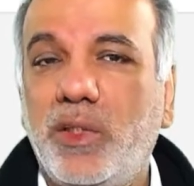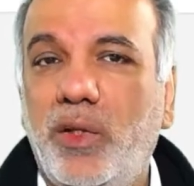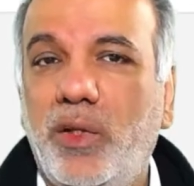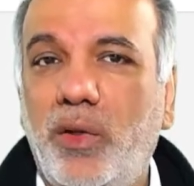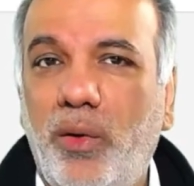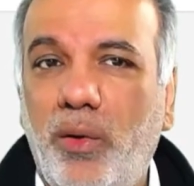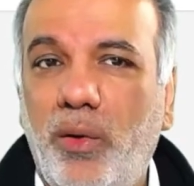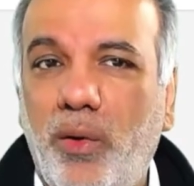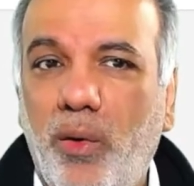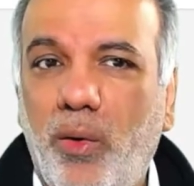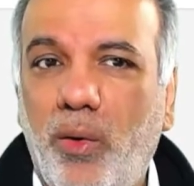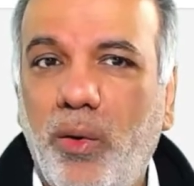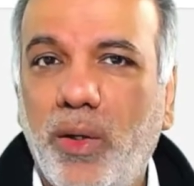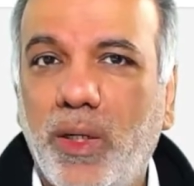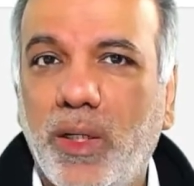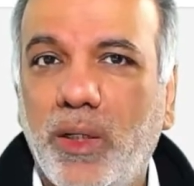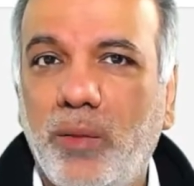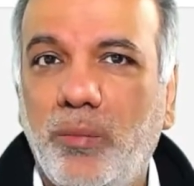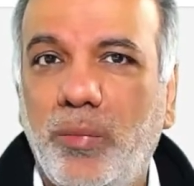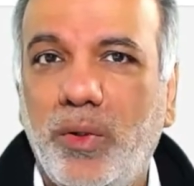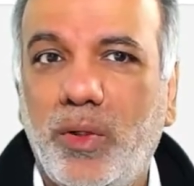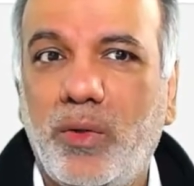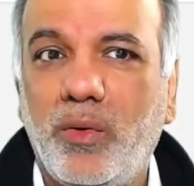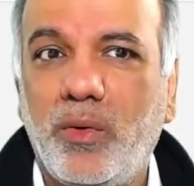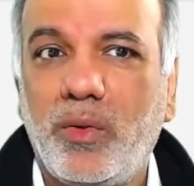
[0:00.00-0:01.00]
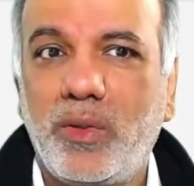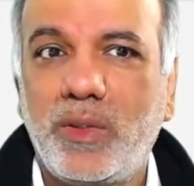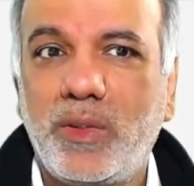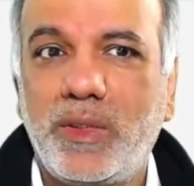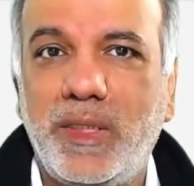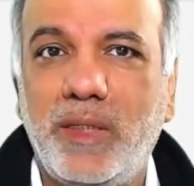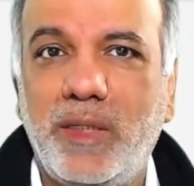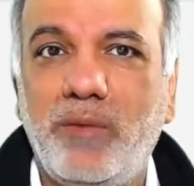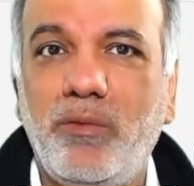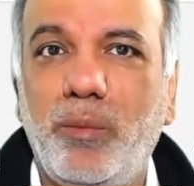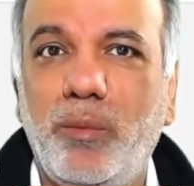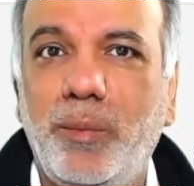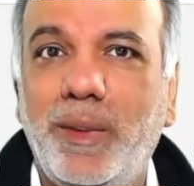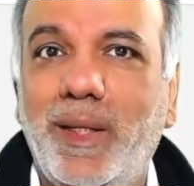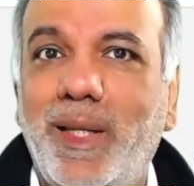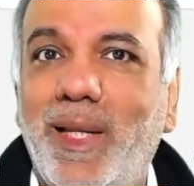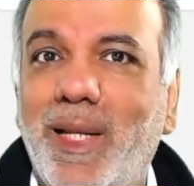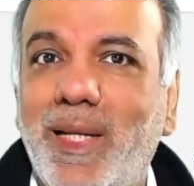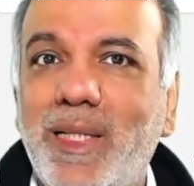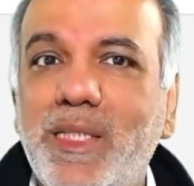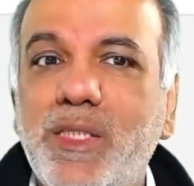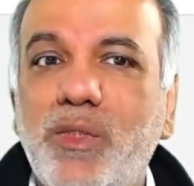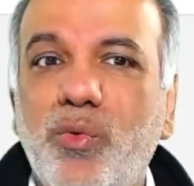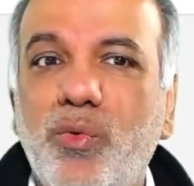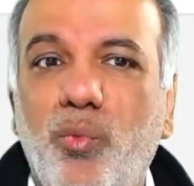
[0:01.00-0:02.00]
longer because there will be
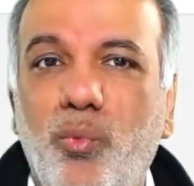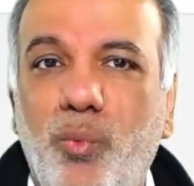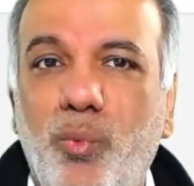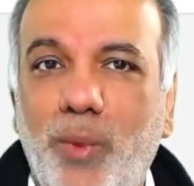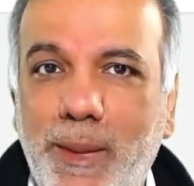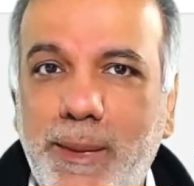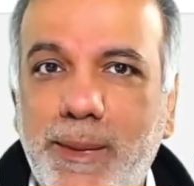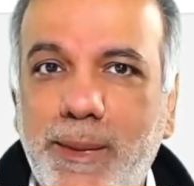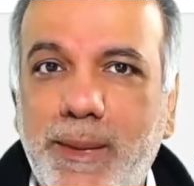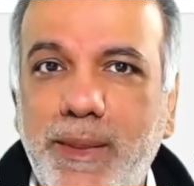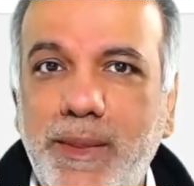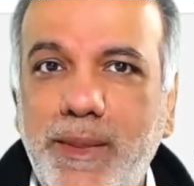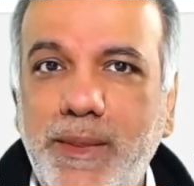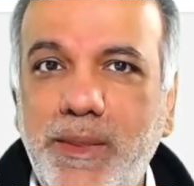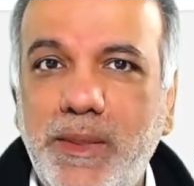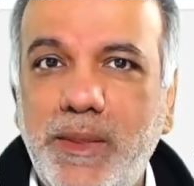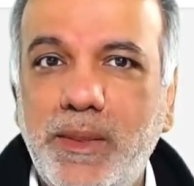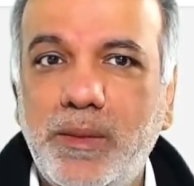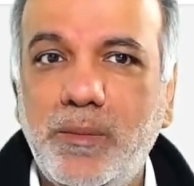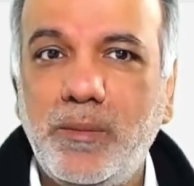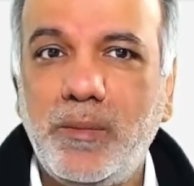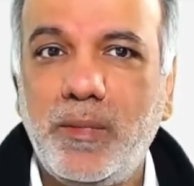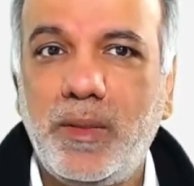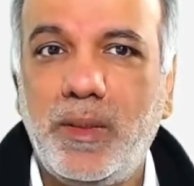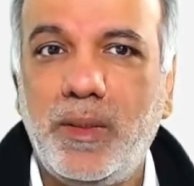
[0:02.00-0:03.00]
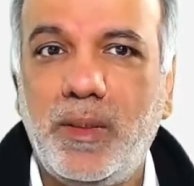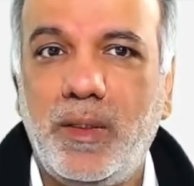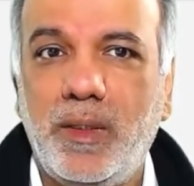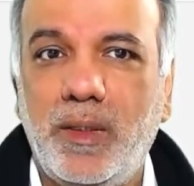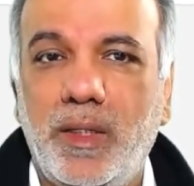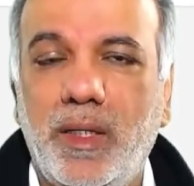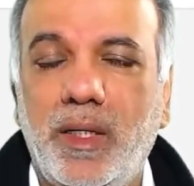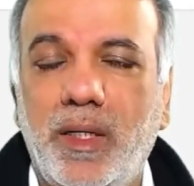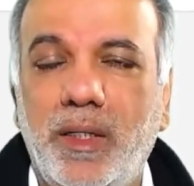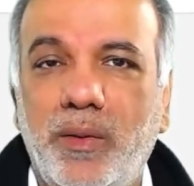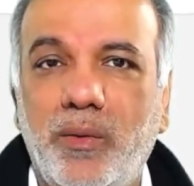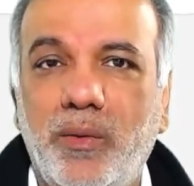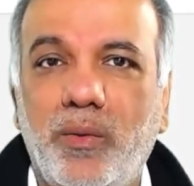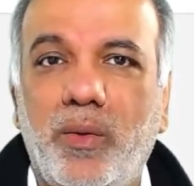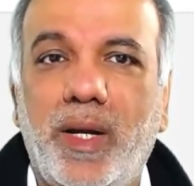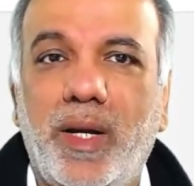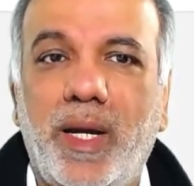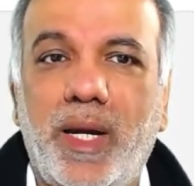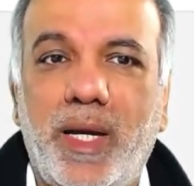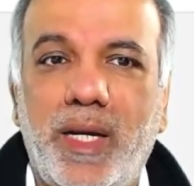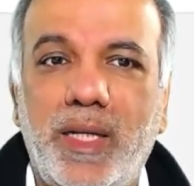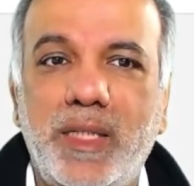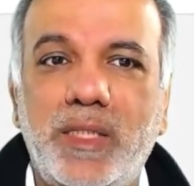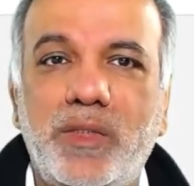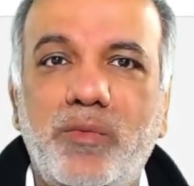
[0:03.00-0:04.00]
less wastage. Your
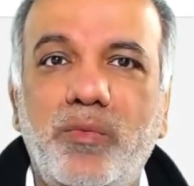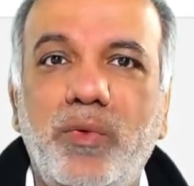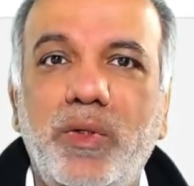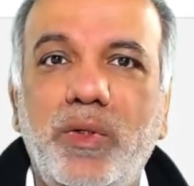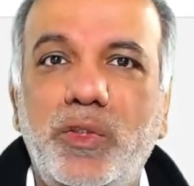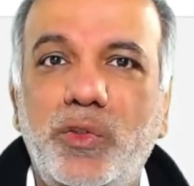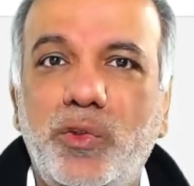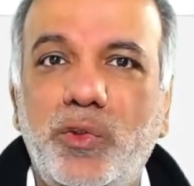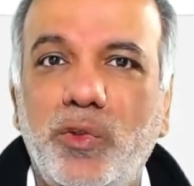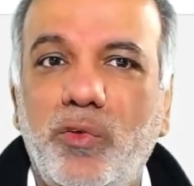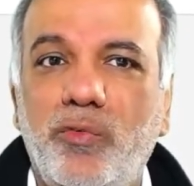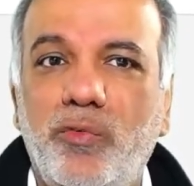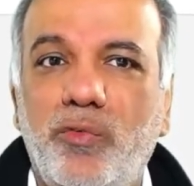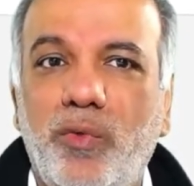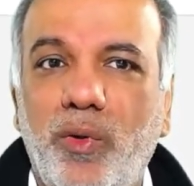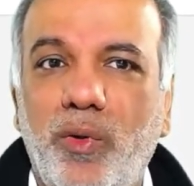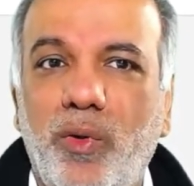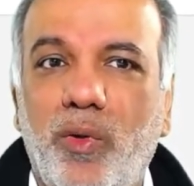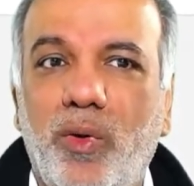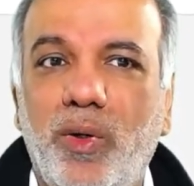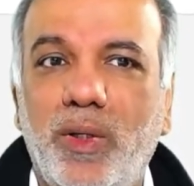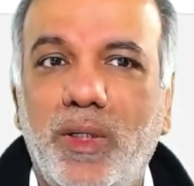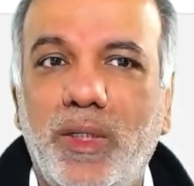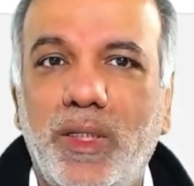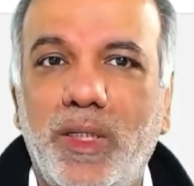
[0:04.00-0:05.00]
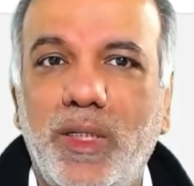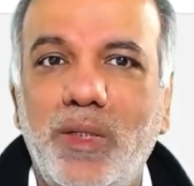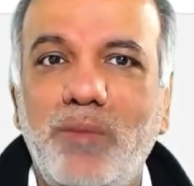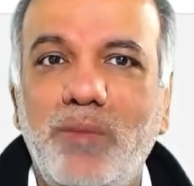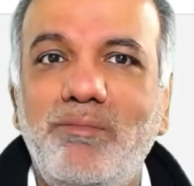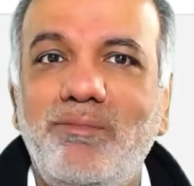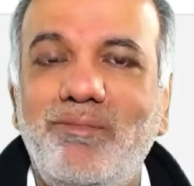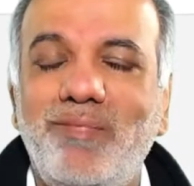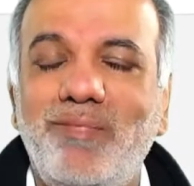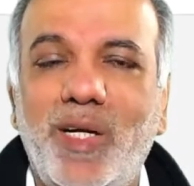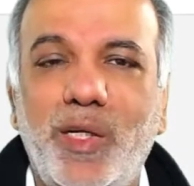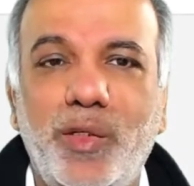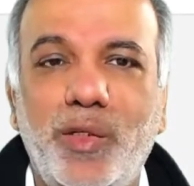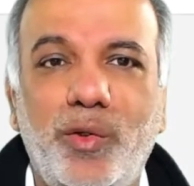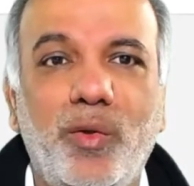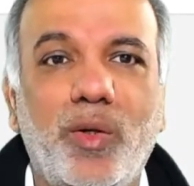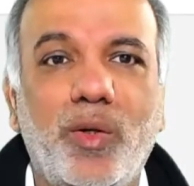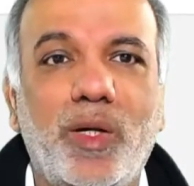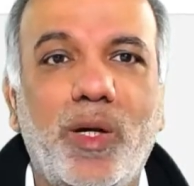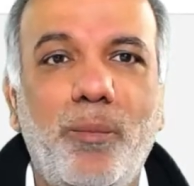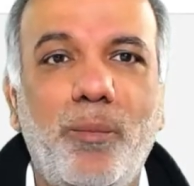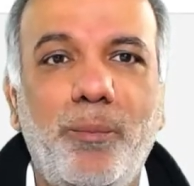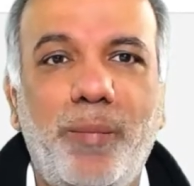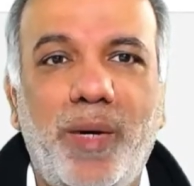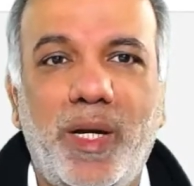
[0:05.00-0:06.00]
ads will show for longer and your
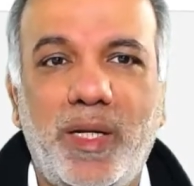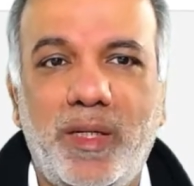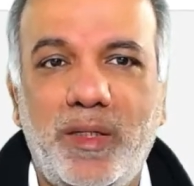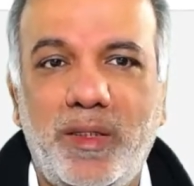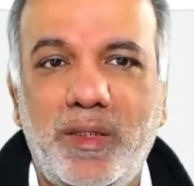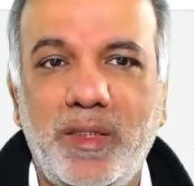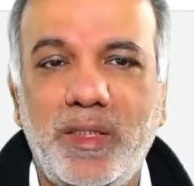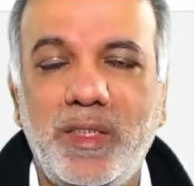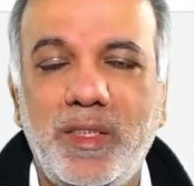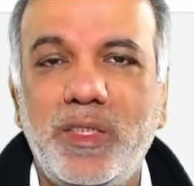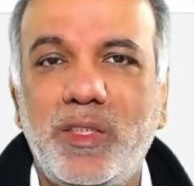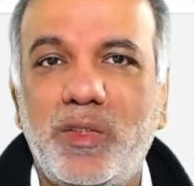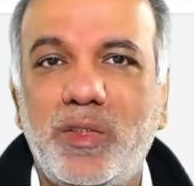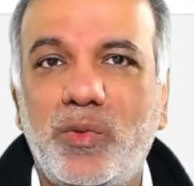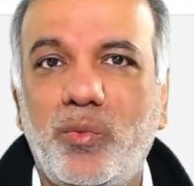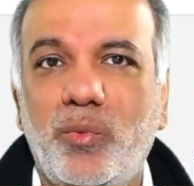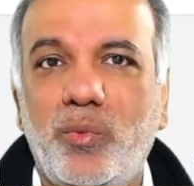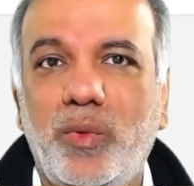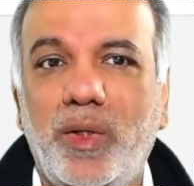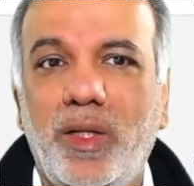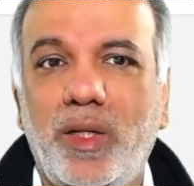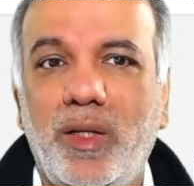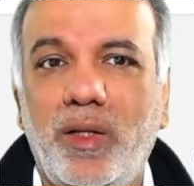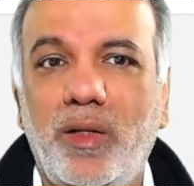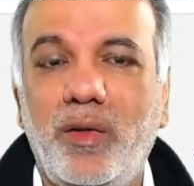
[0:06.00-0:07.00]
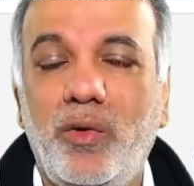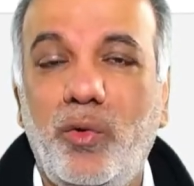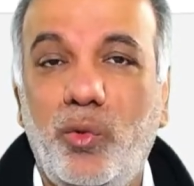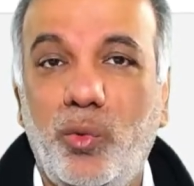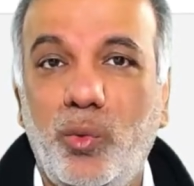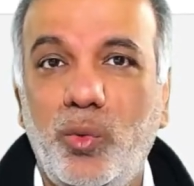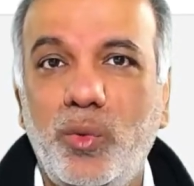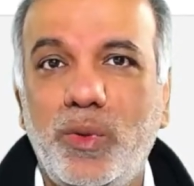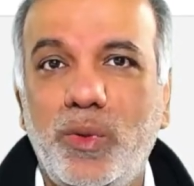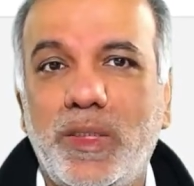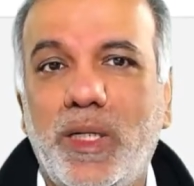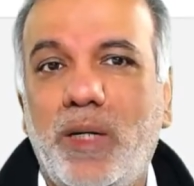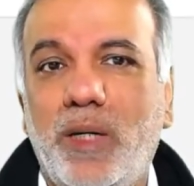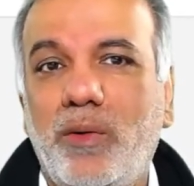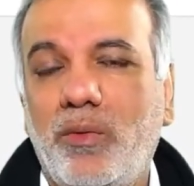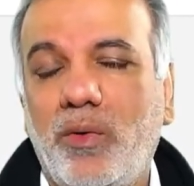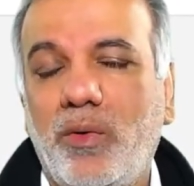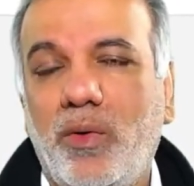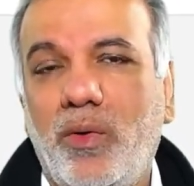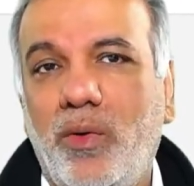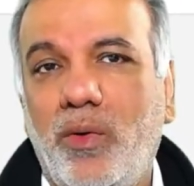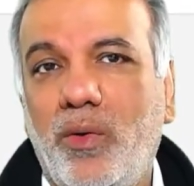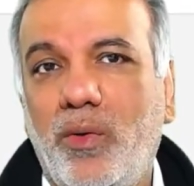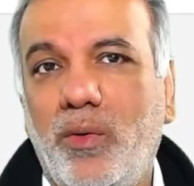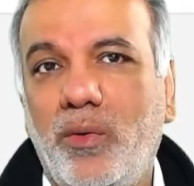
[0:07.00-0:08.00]
competitors will lose out
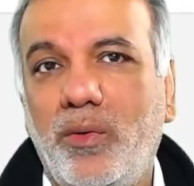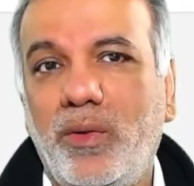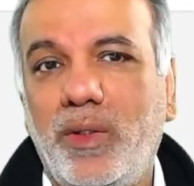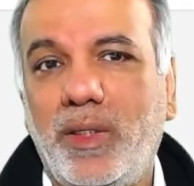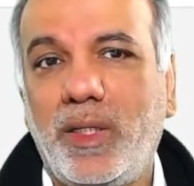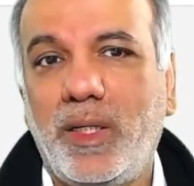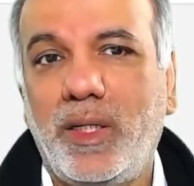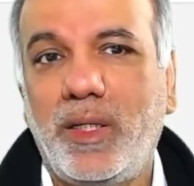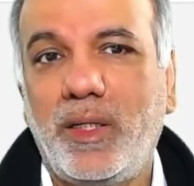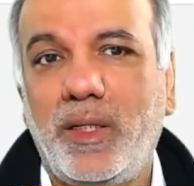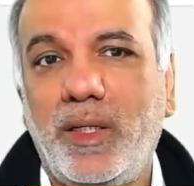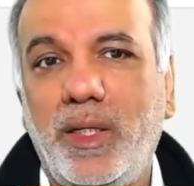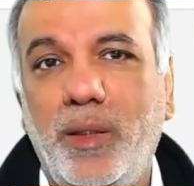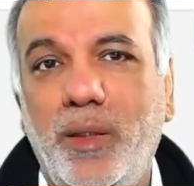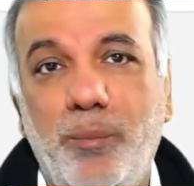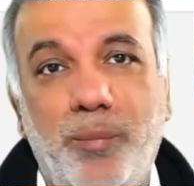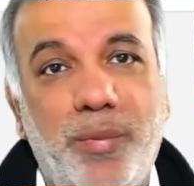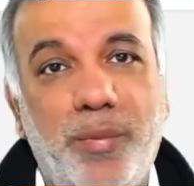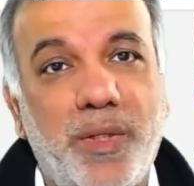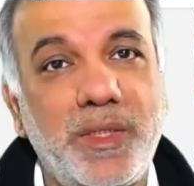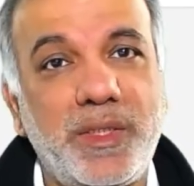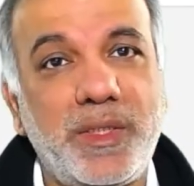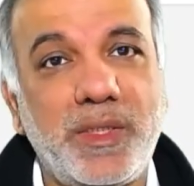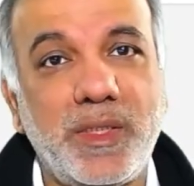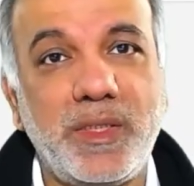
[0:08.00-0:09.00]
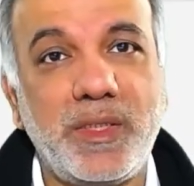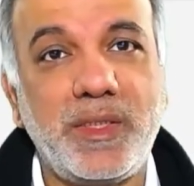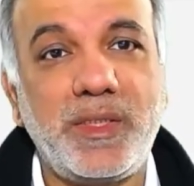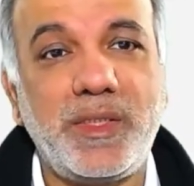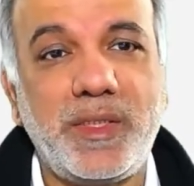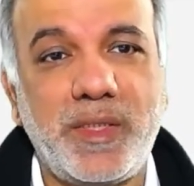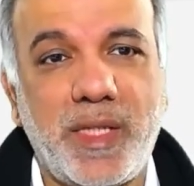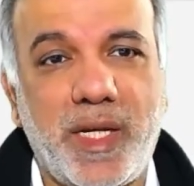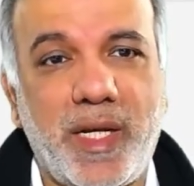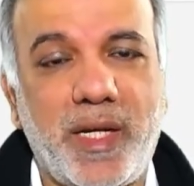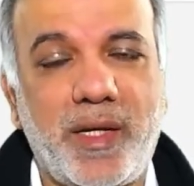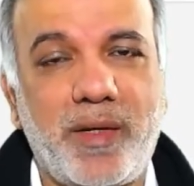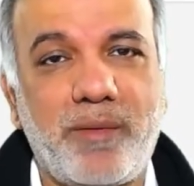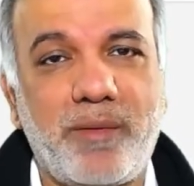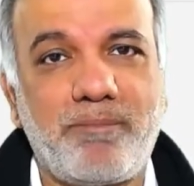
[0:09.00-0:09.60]
on the impression share.